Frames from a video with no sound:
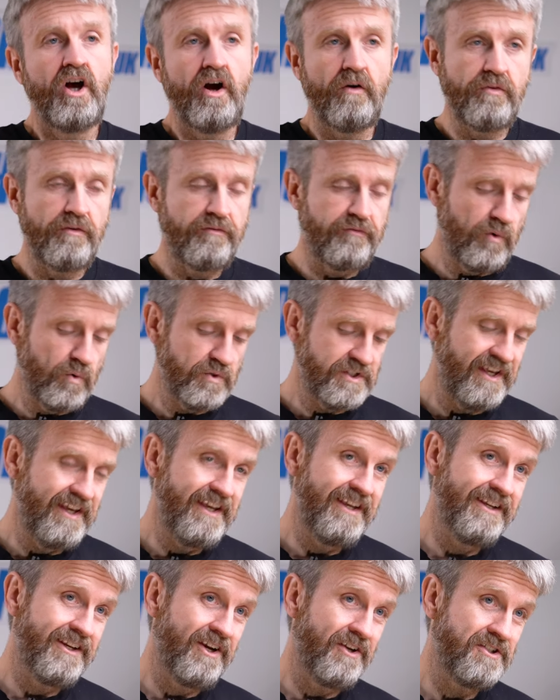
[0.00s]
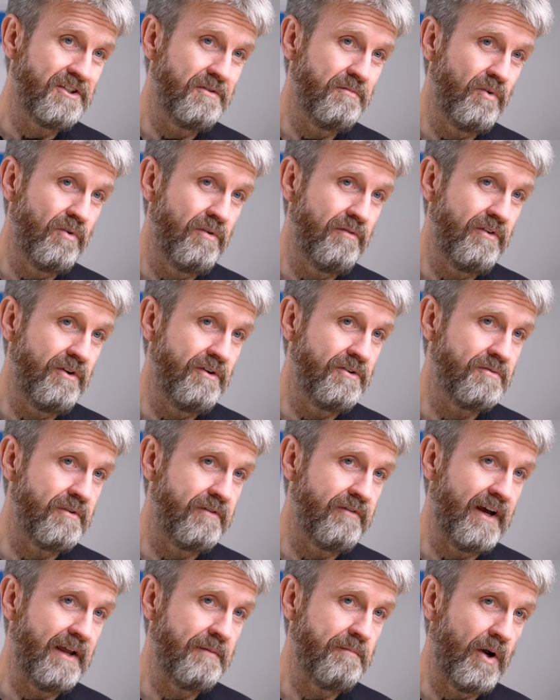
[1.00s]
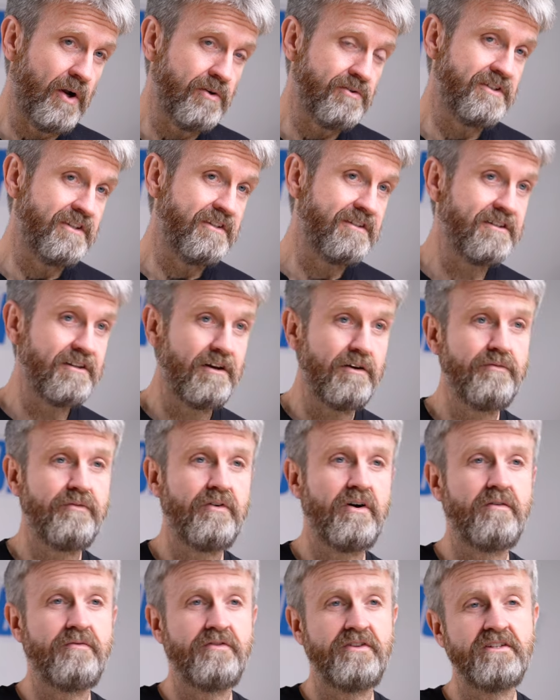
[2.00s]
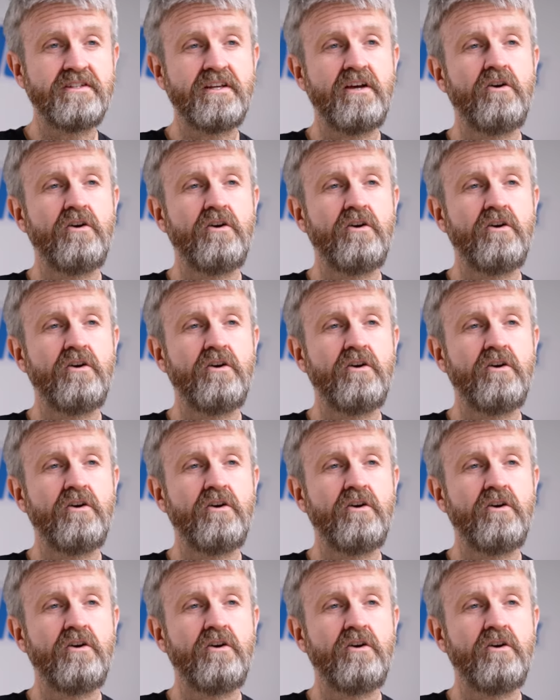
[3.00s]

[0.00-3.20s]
Of the 14 customer reviews we've had posted so far for this